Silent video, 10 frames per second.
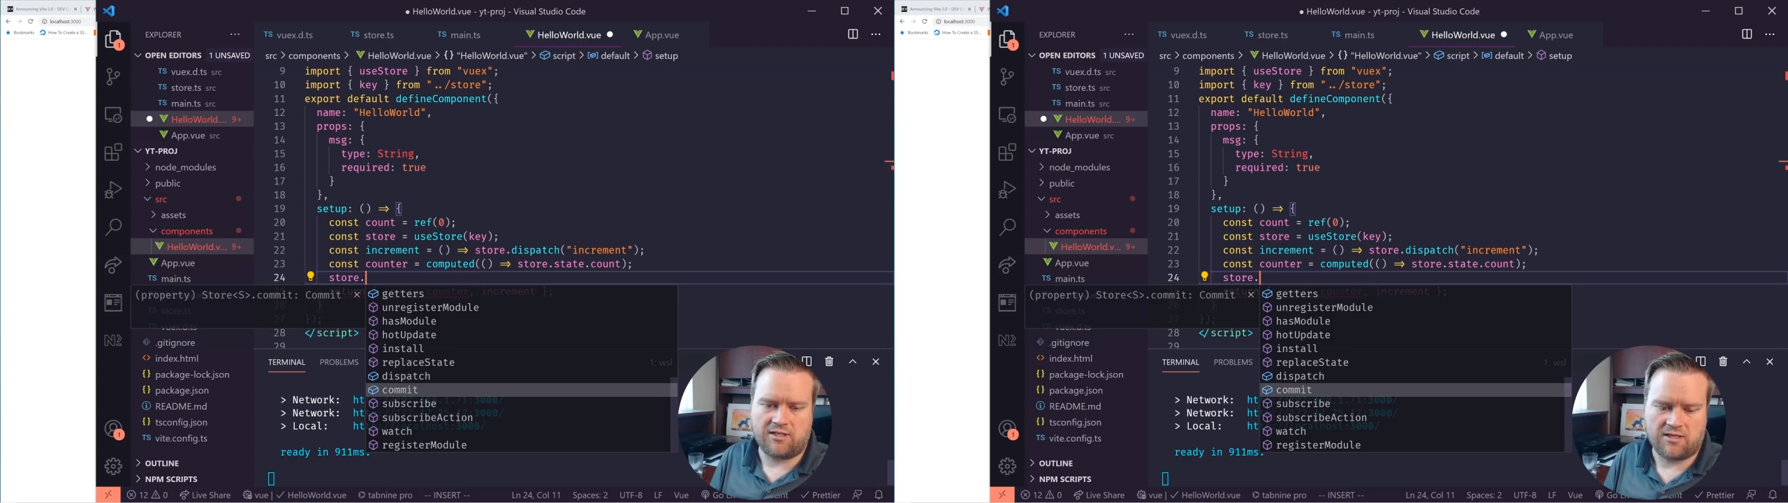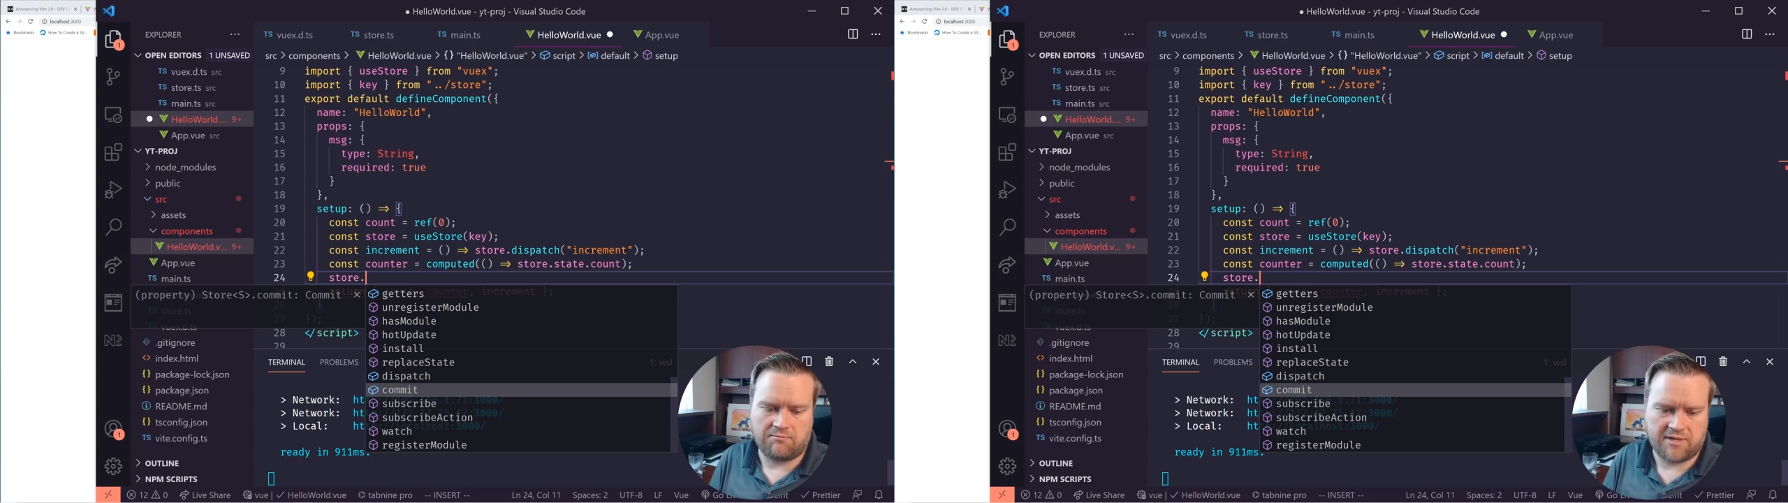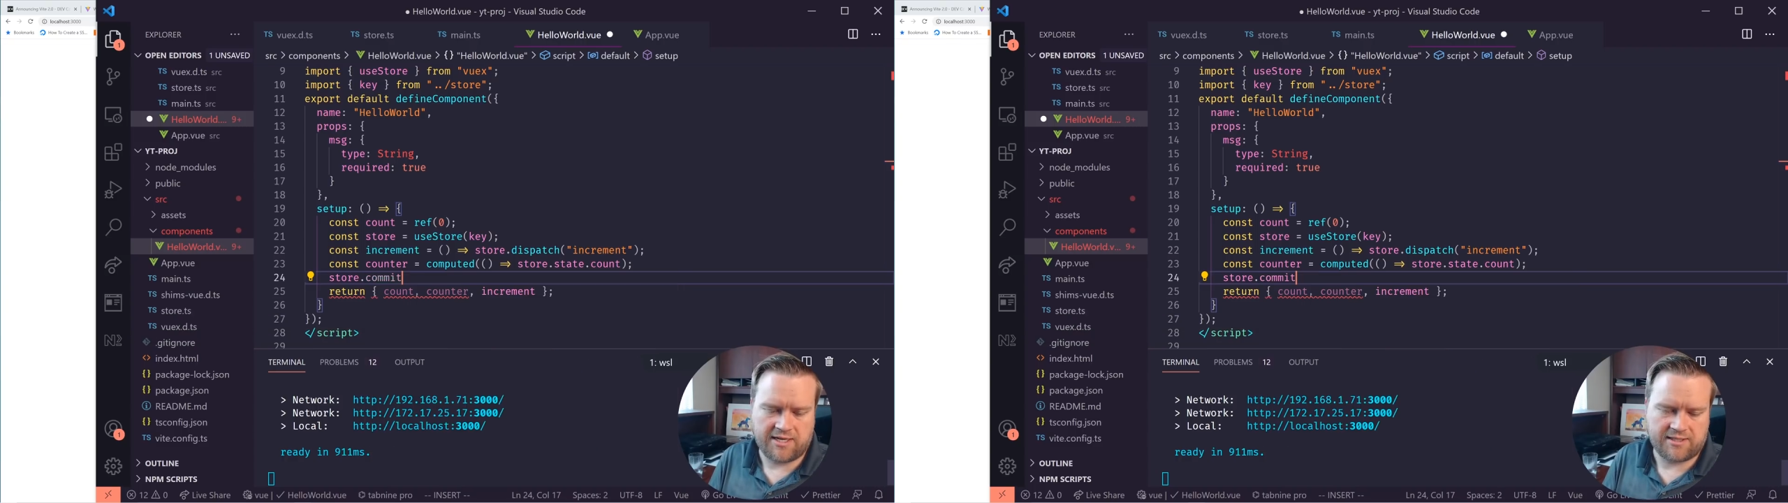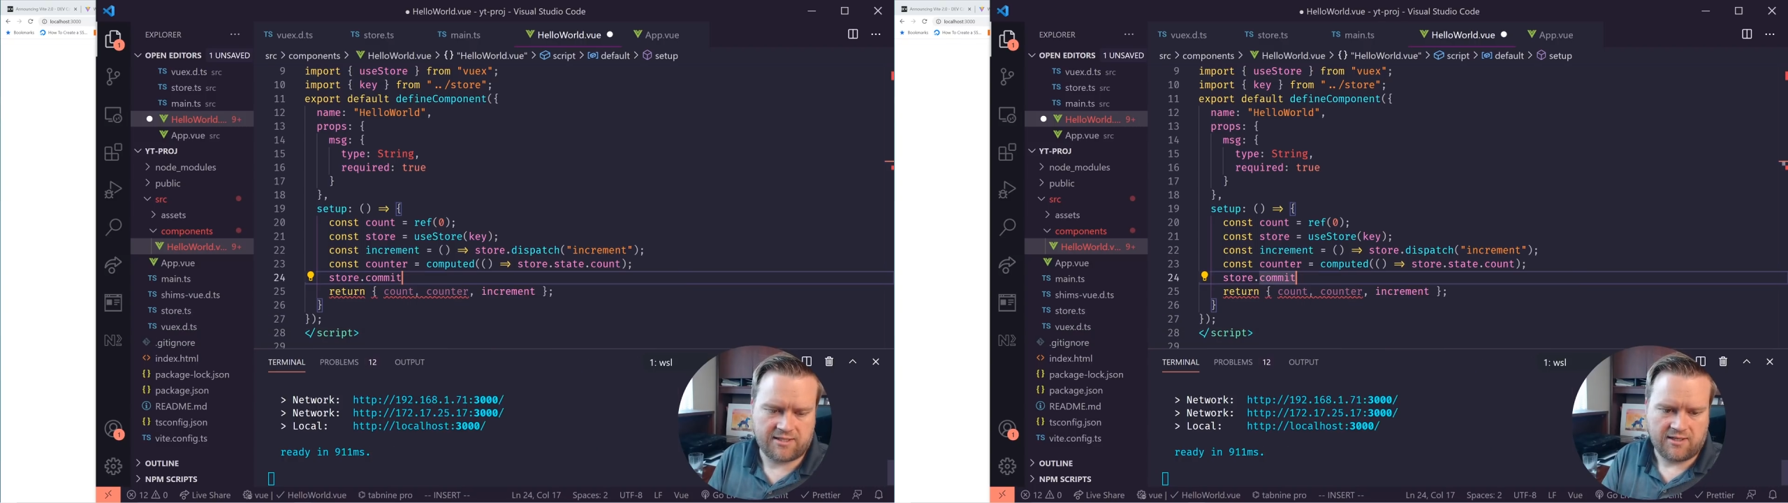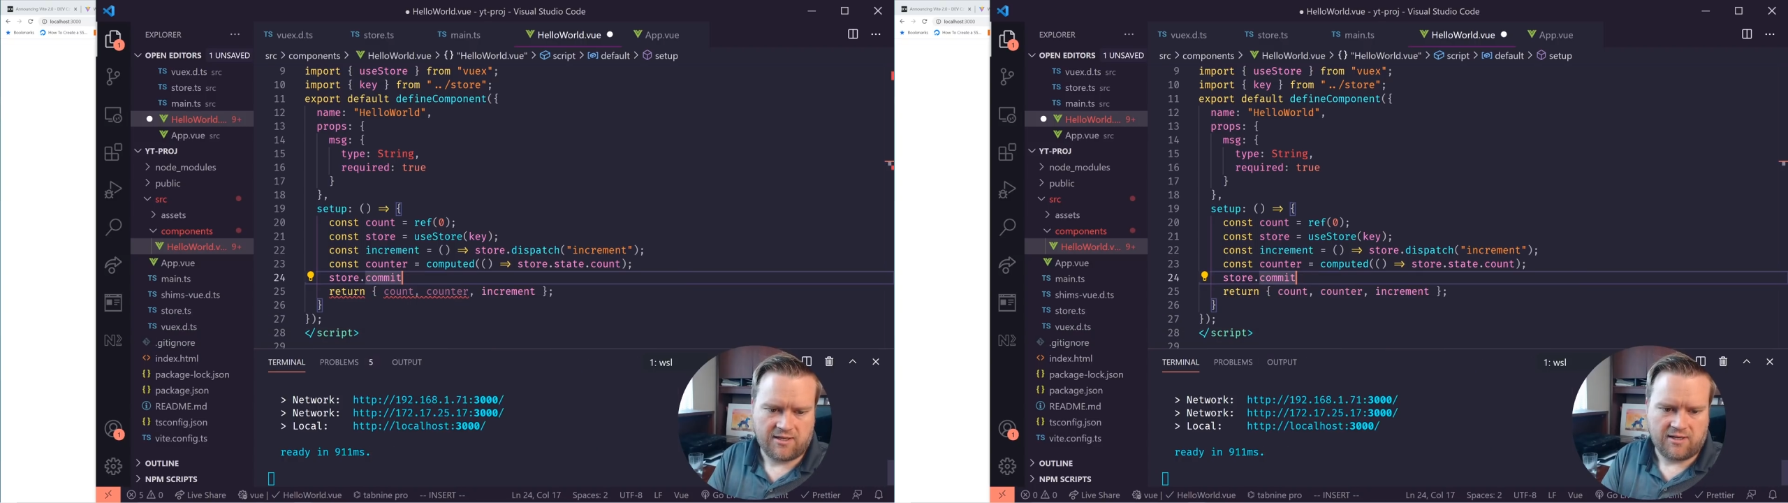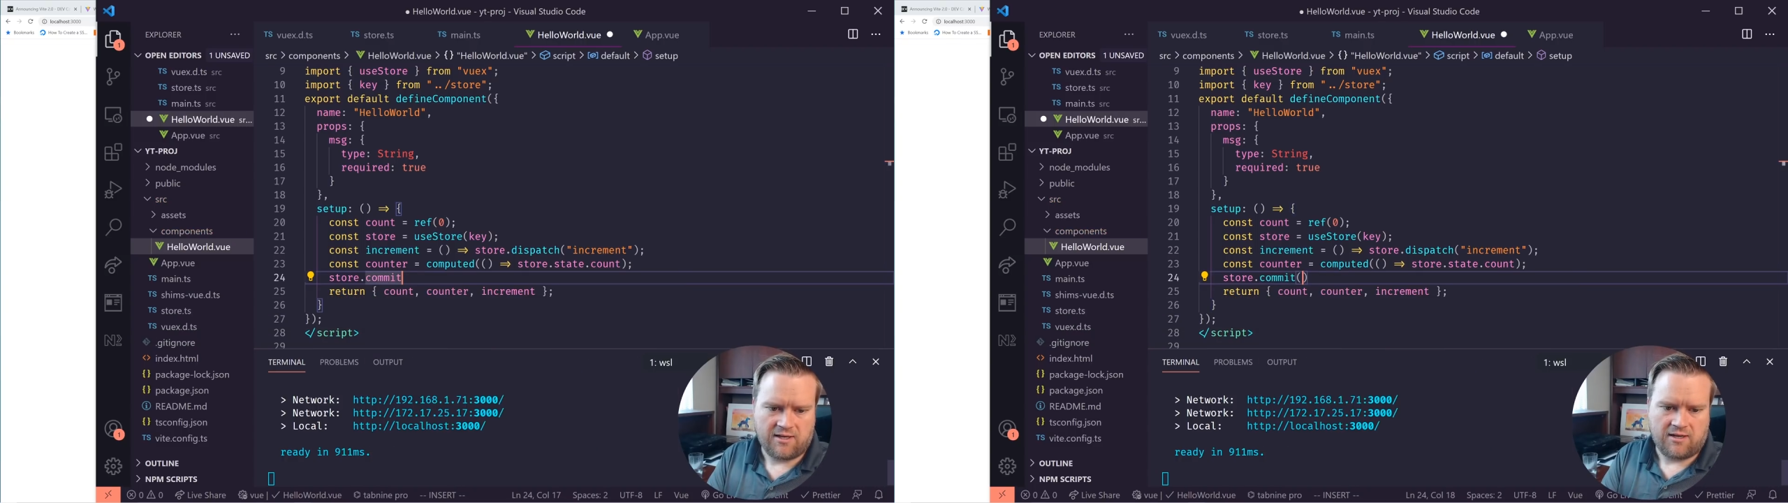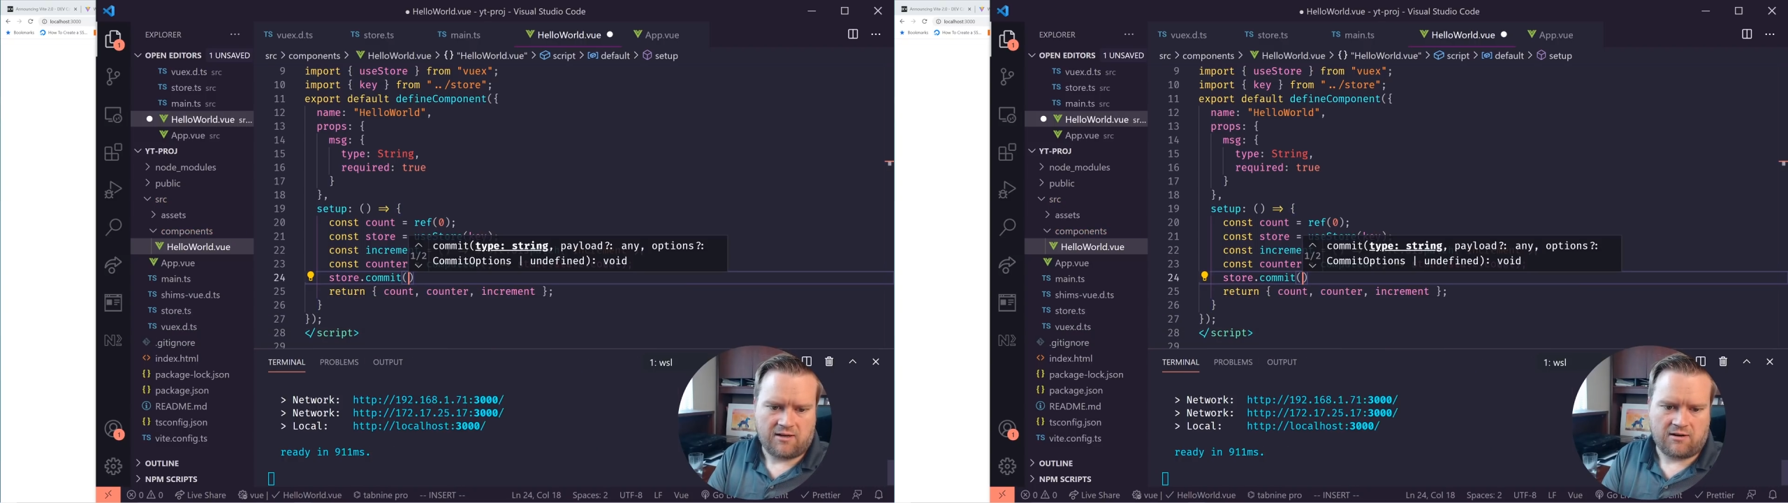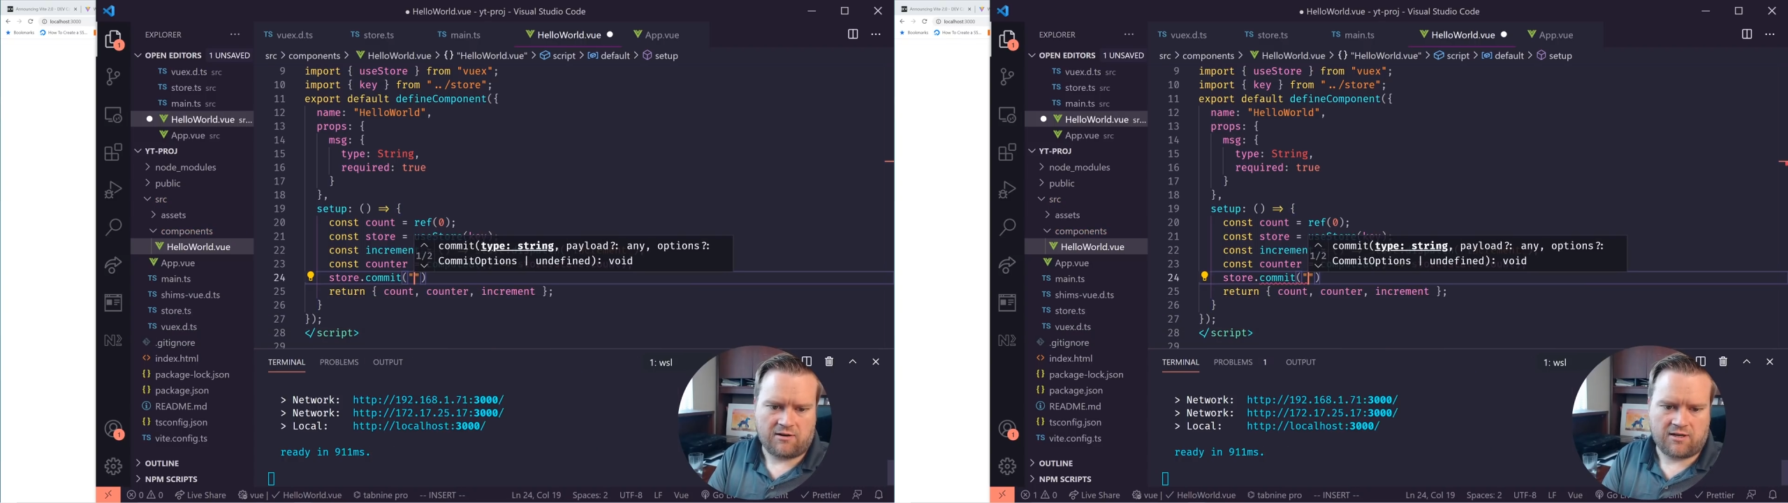and commit. Our